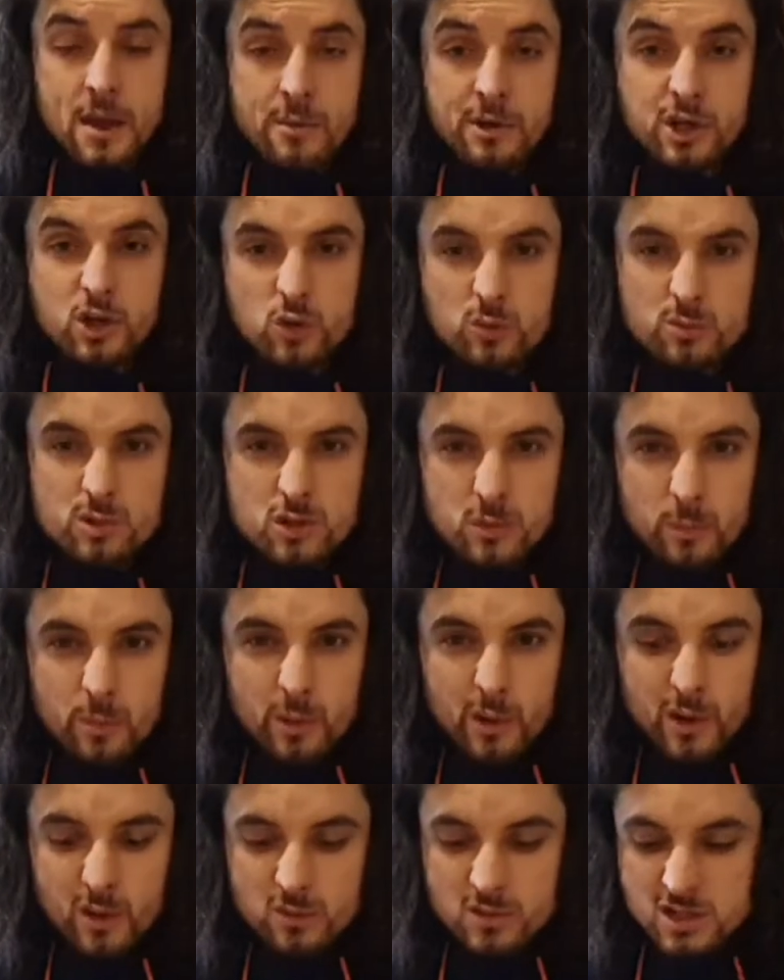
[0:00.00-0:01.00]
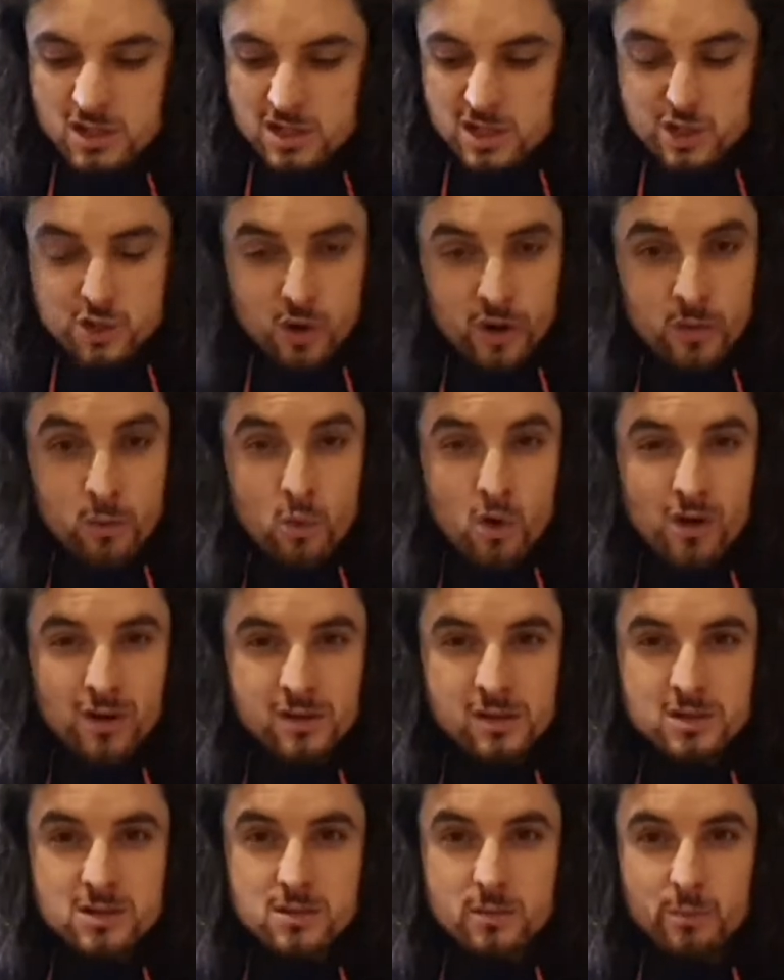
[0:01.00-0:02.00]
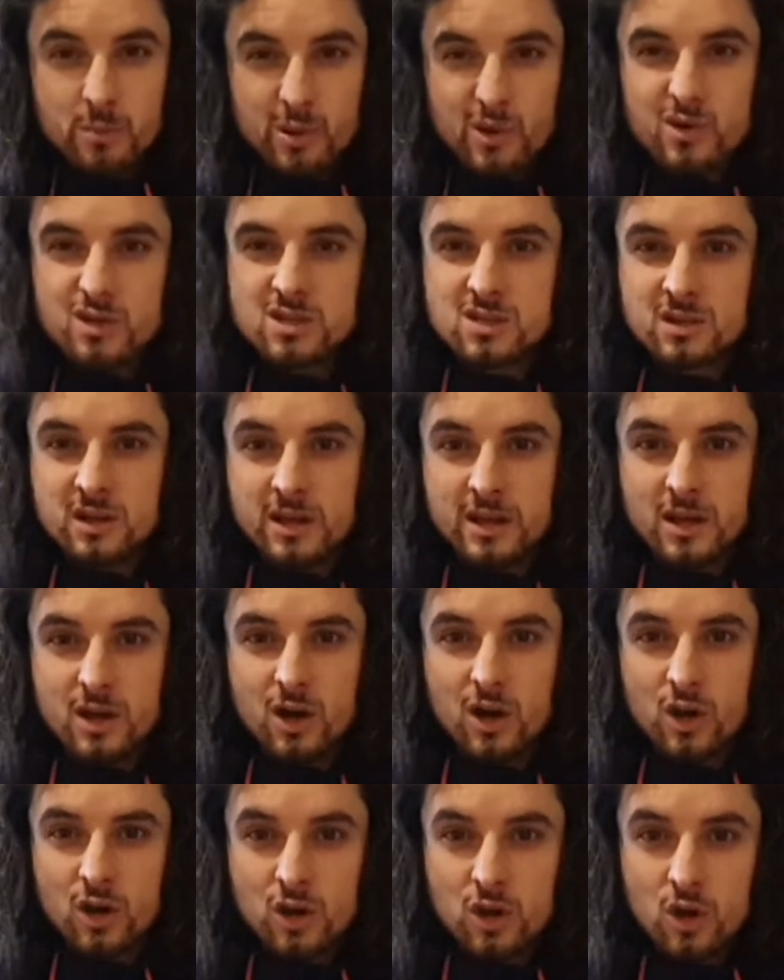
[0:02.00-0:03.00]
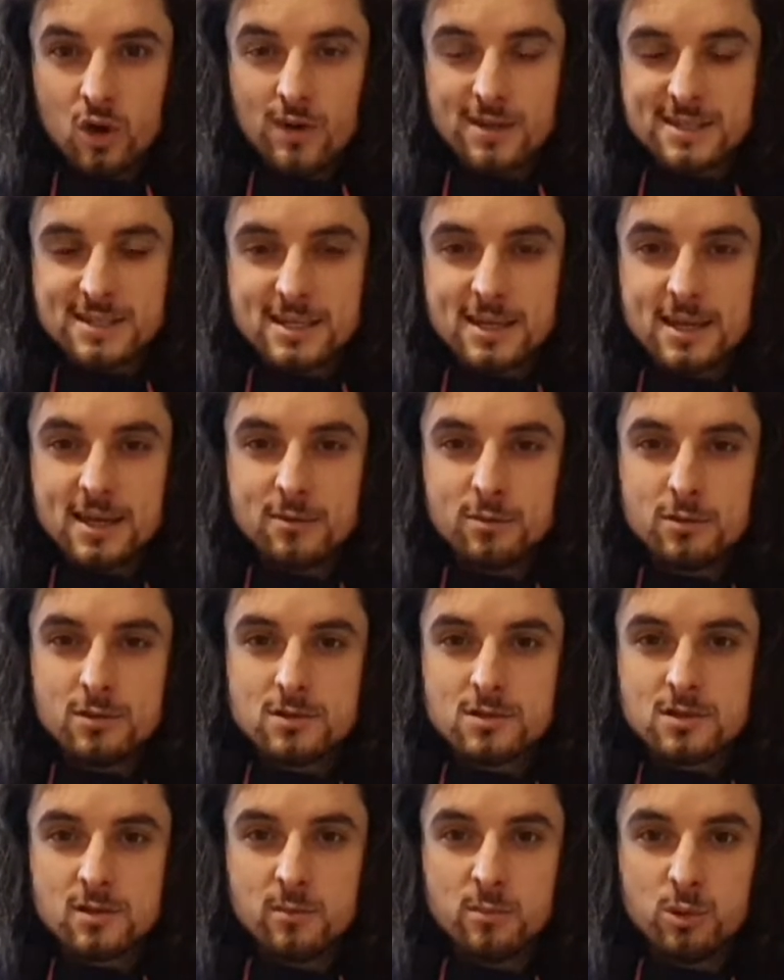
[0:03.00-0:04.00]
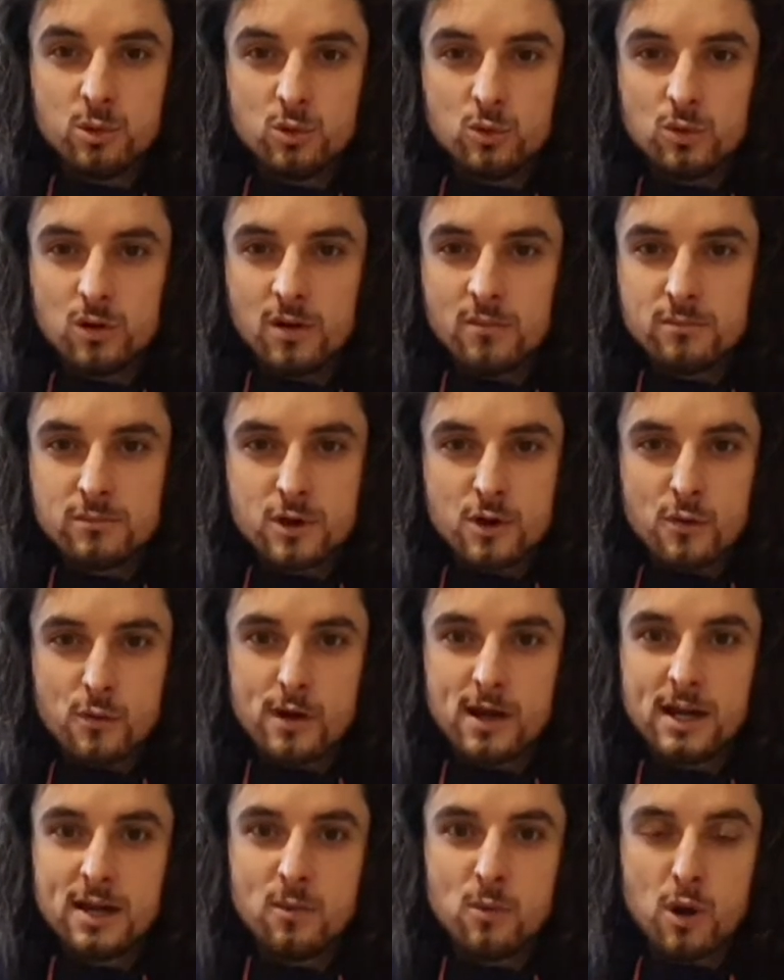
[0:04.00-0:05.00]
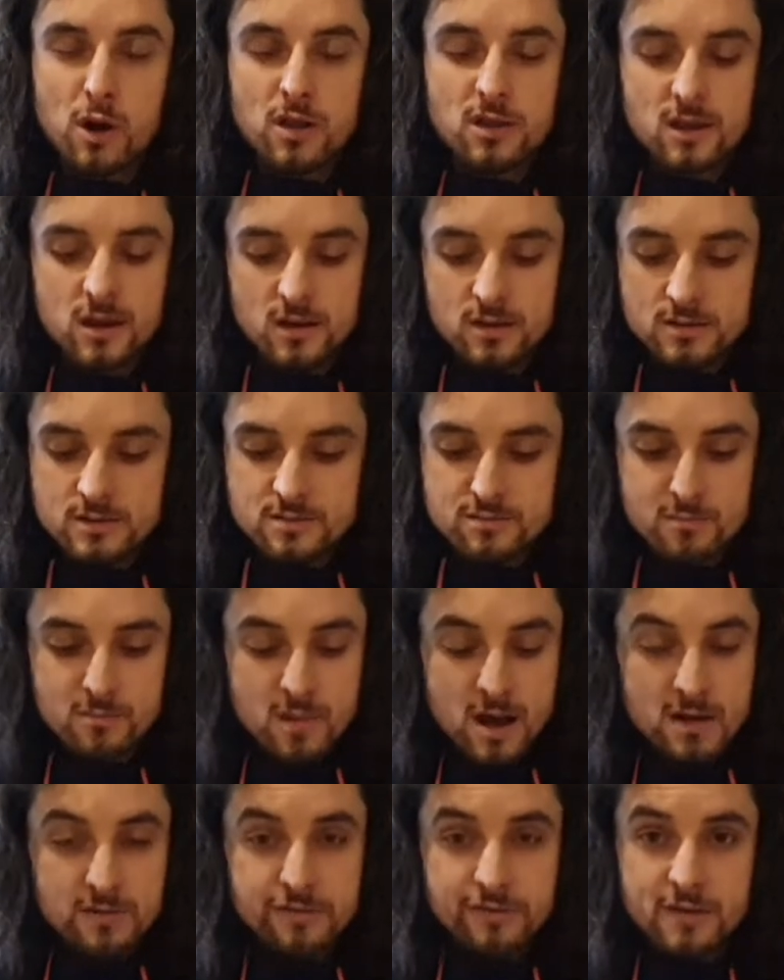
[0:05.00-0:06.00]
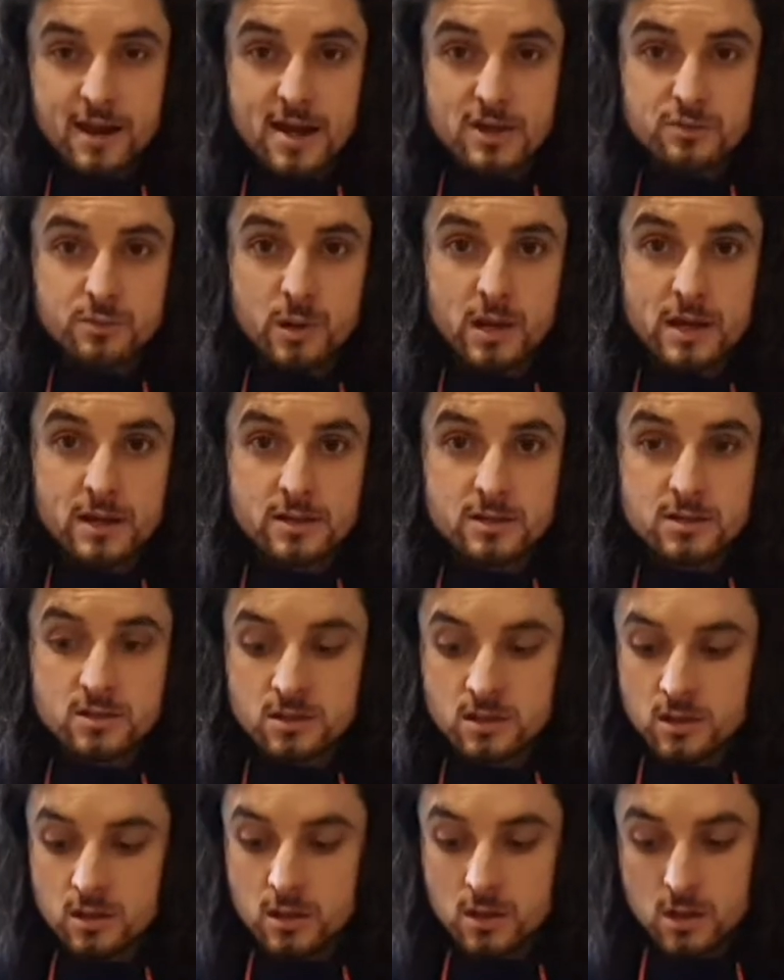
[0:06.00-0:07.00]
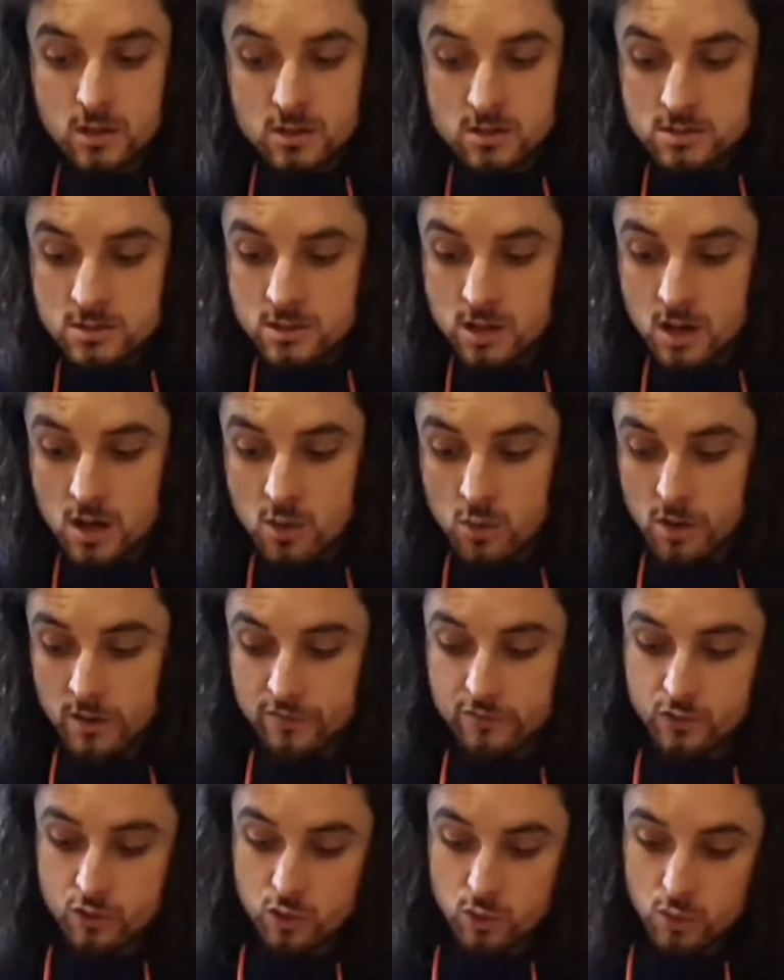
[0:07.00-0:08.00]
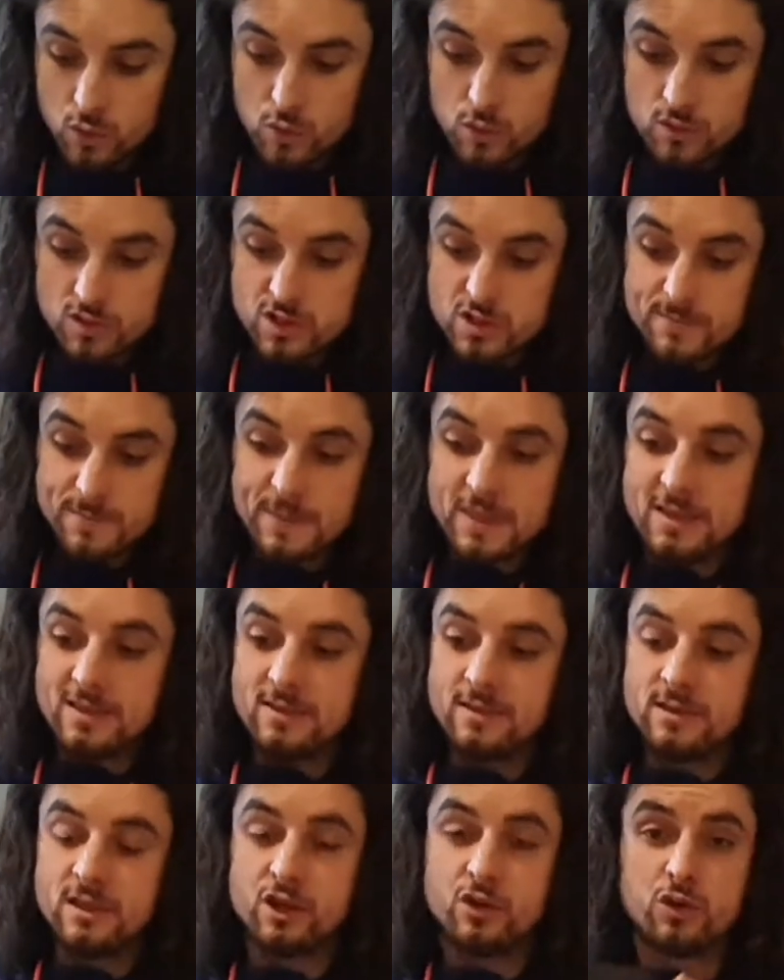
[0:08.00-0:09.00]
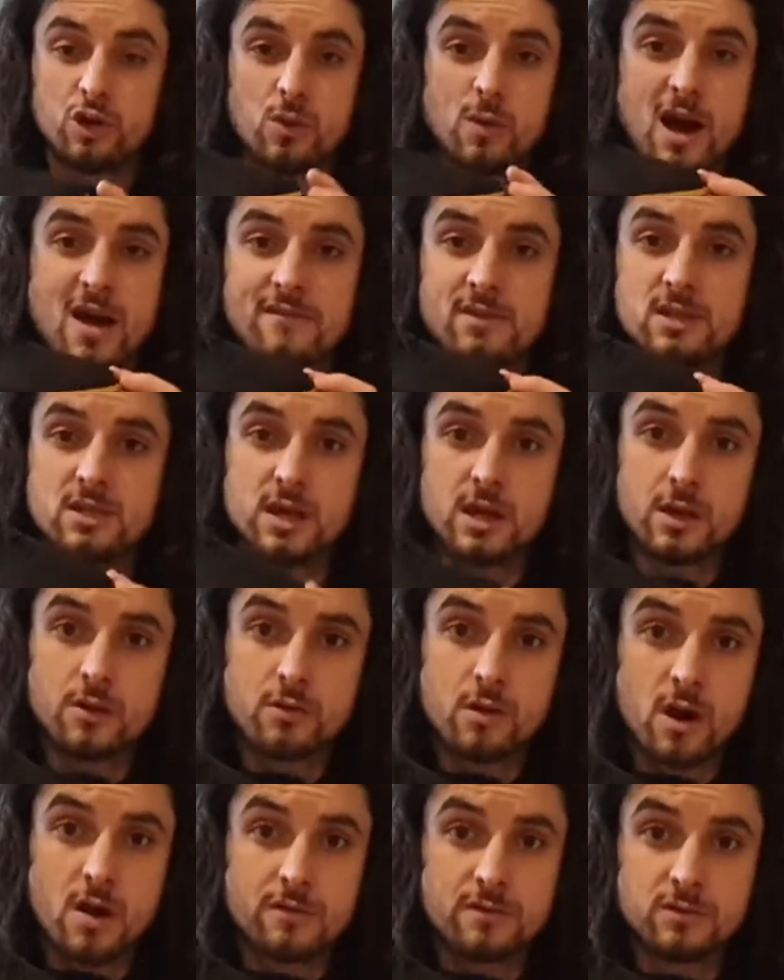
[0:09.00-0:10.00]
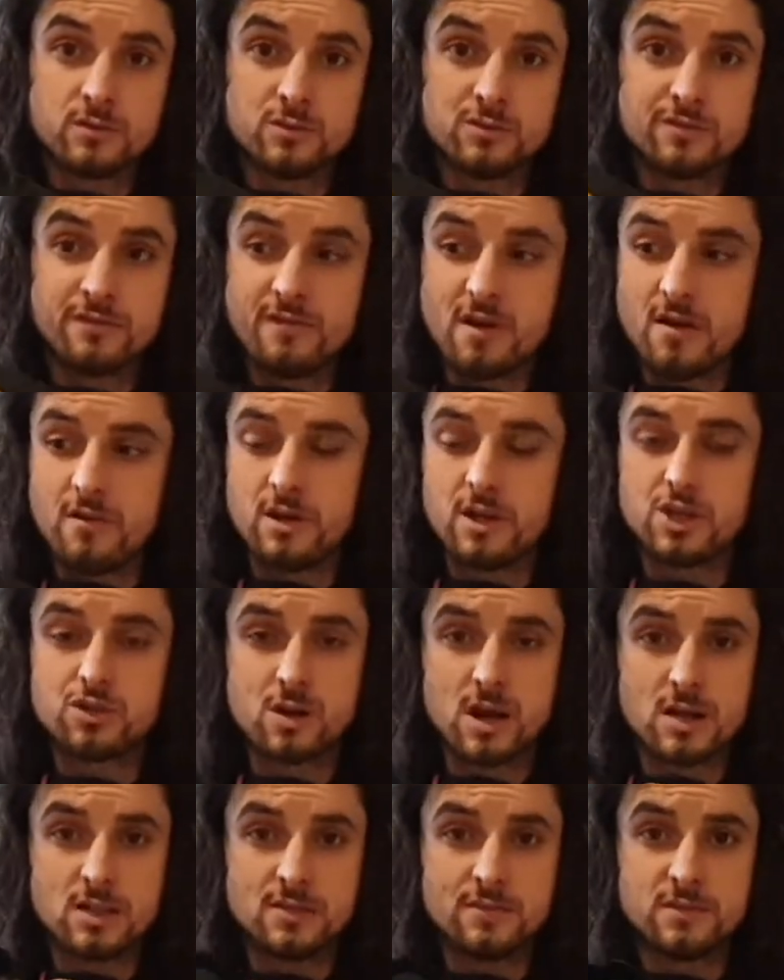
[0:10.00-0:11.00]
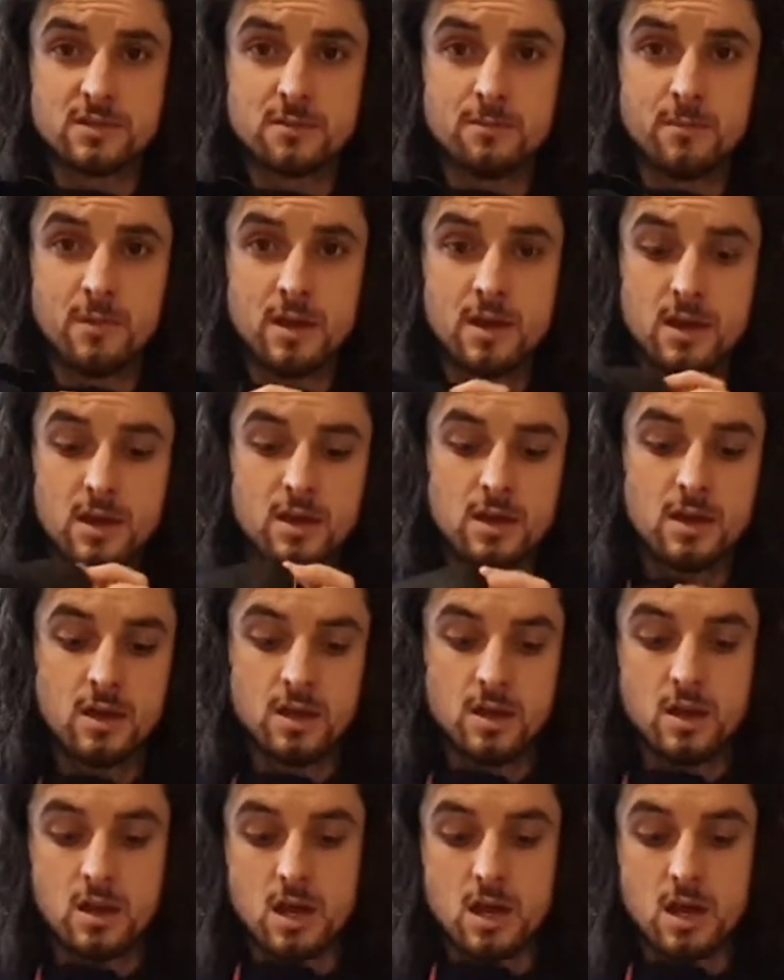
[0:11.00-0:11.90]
Now when it comes to boots, design-wise, personally, I like to keep it simple. I'm not really one of those mad flash players. So of course, the colourway of the Techcraft was very attractive to me,